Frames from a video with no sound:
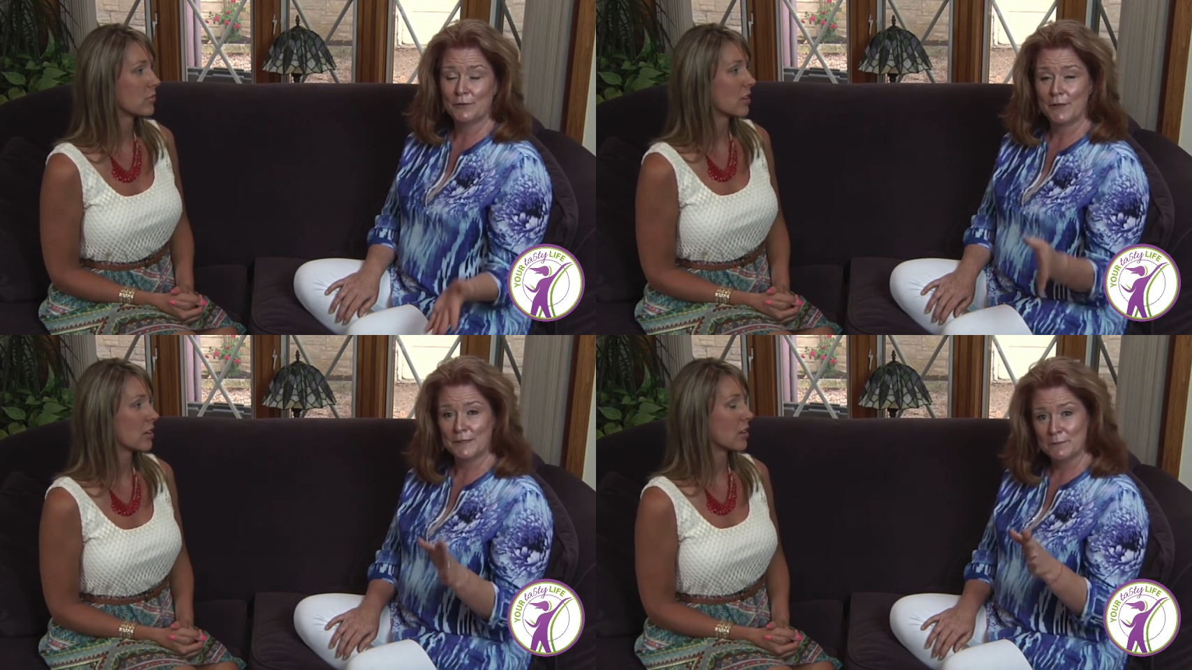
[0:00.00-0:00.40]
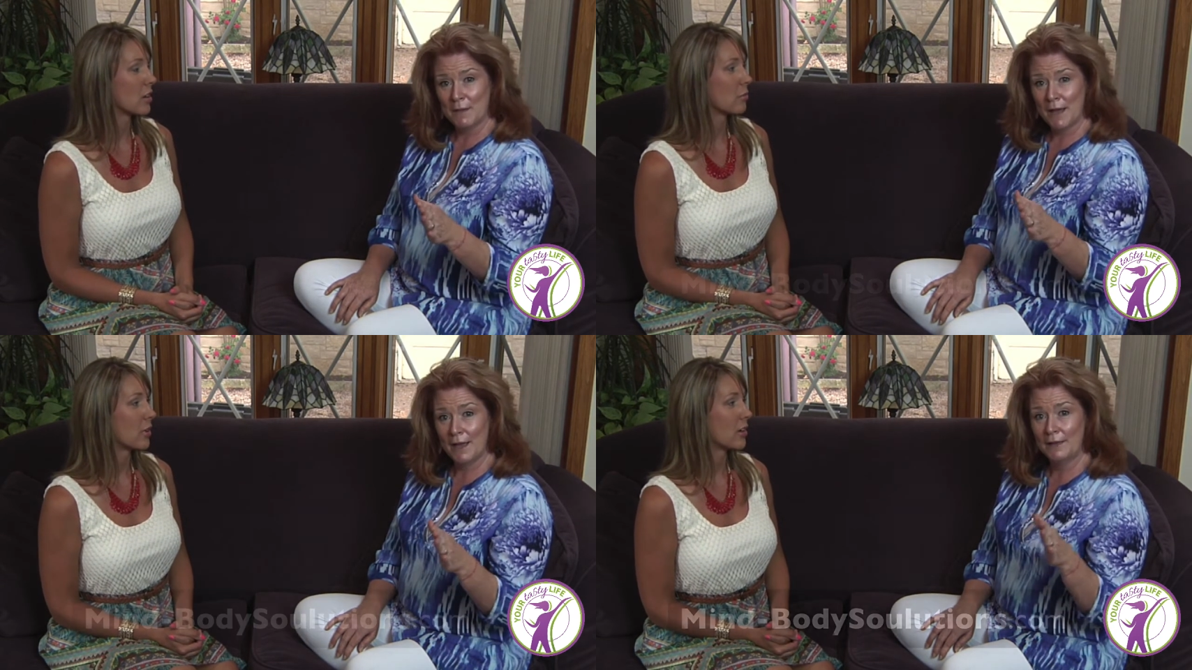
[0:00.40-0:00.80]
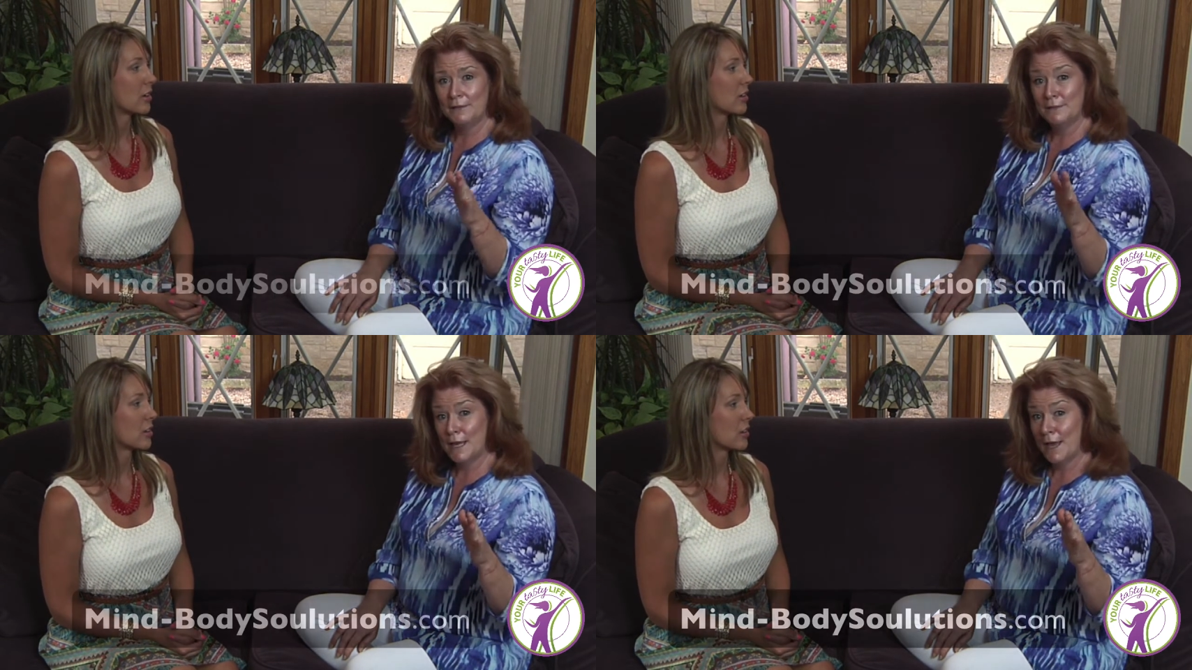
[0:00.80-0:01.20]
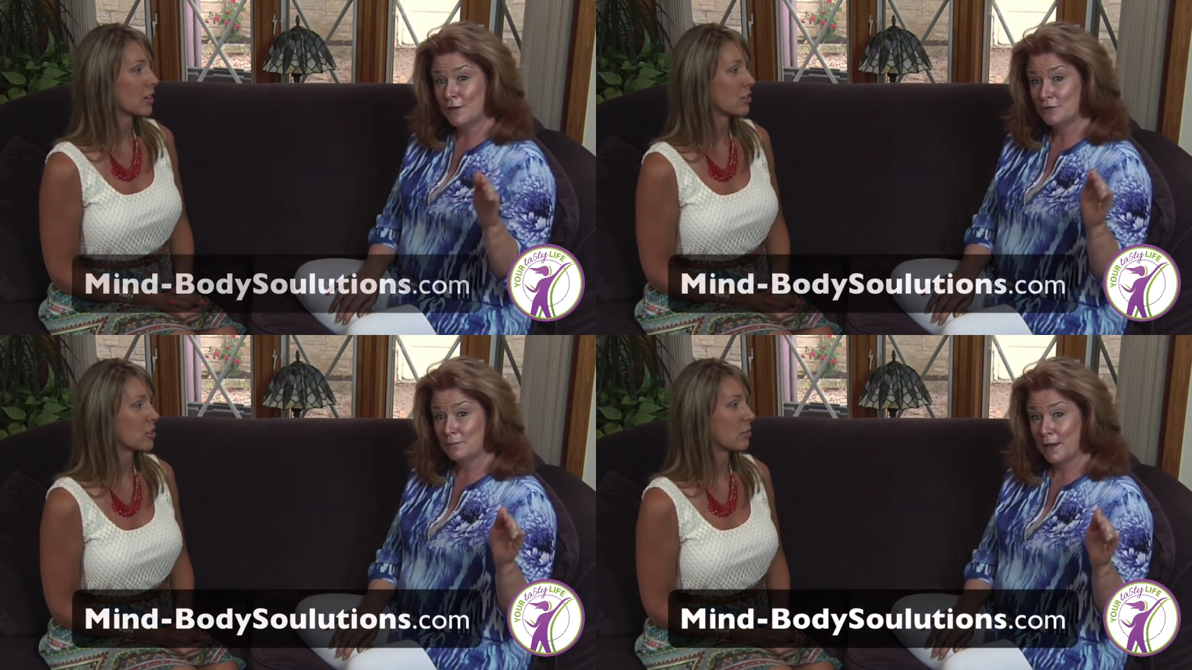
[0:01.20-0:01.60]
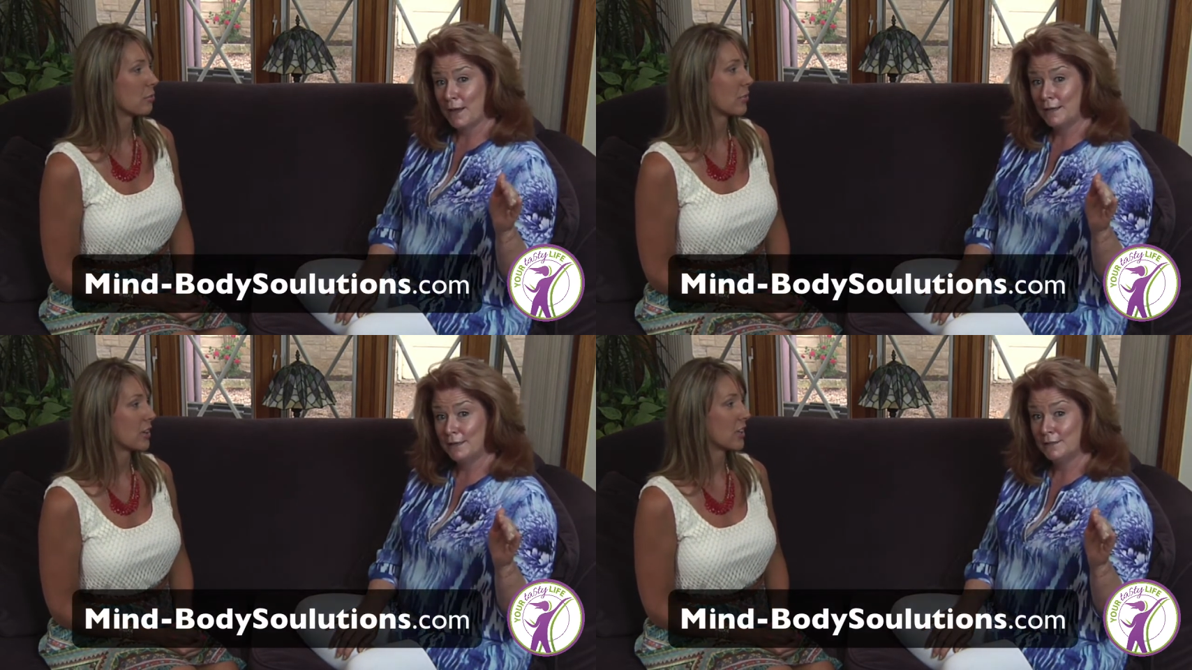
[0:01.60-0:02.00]
Speaker 1: So that's Mind Dash
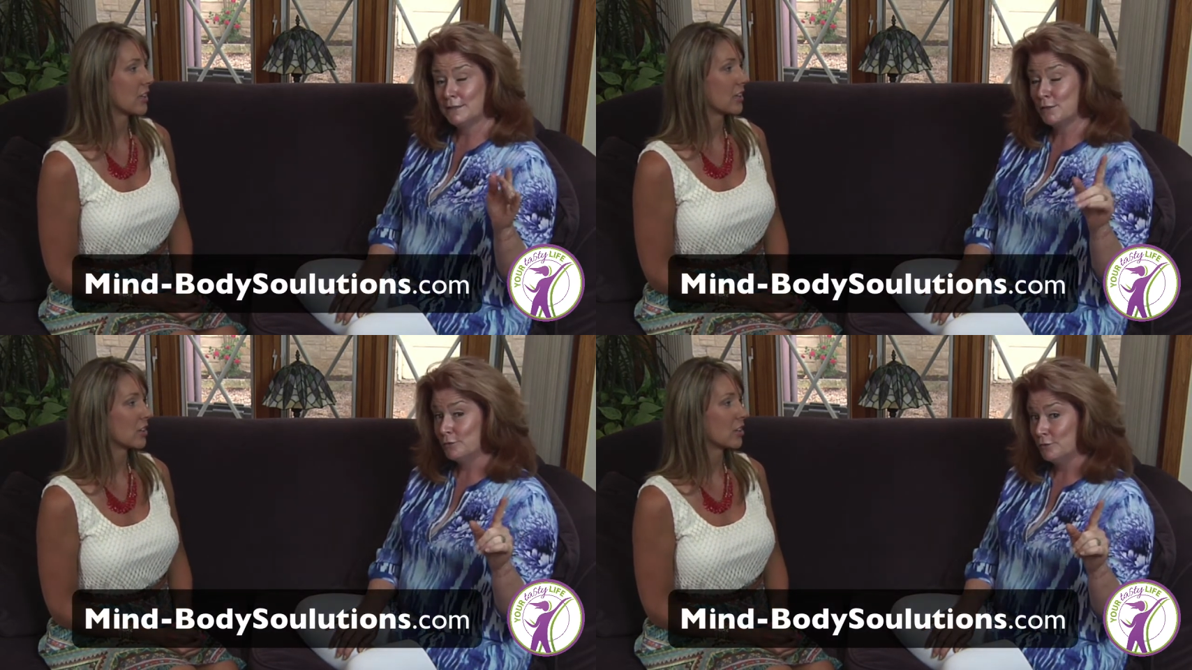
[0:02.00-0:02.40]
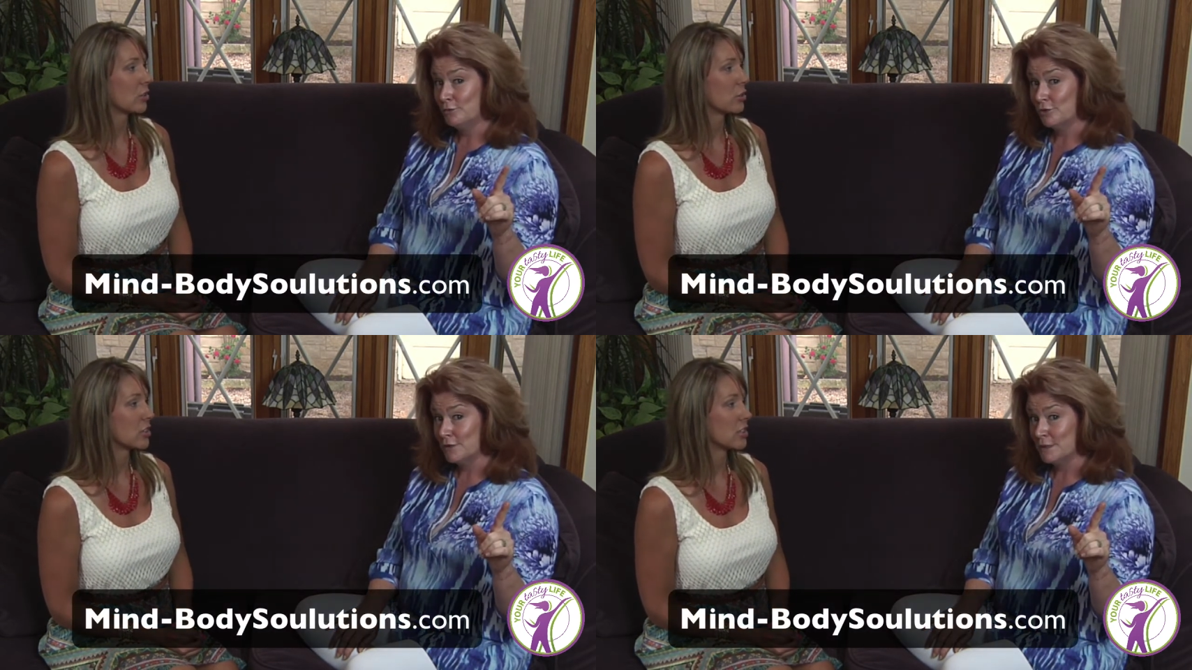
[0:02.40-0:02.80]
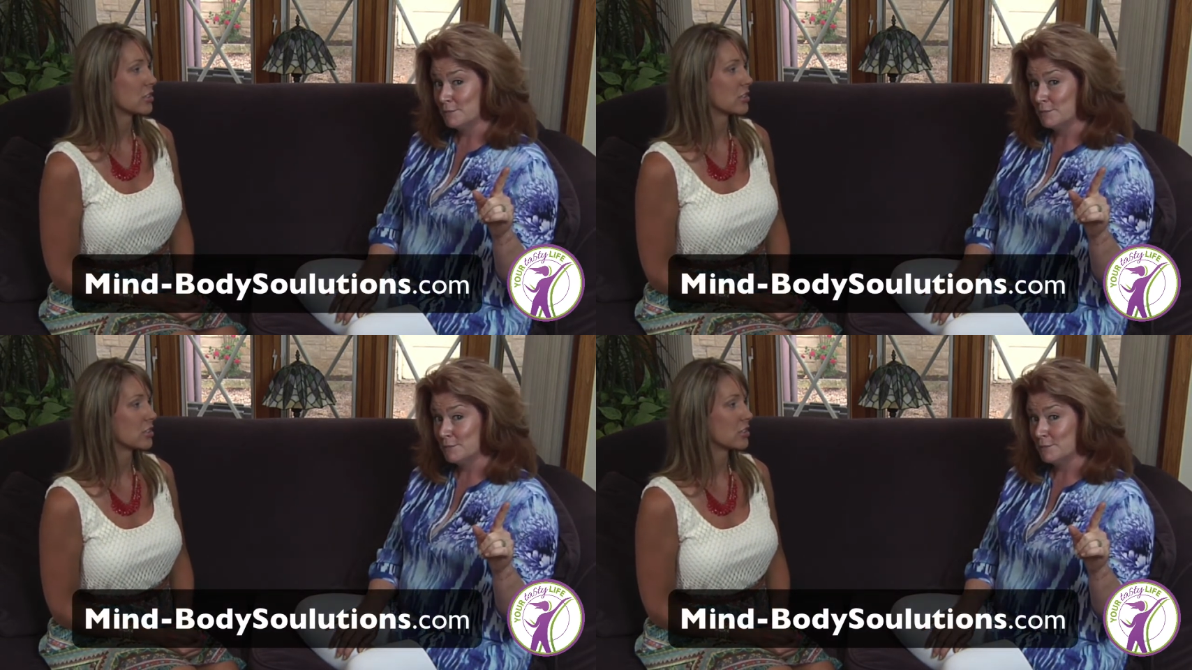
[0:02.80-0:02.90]
Body Soulutions,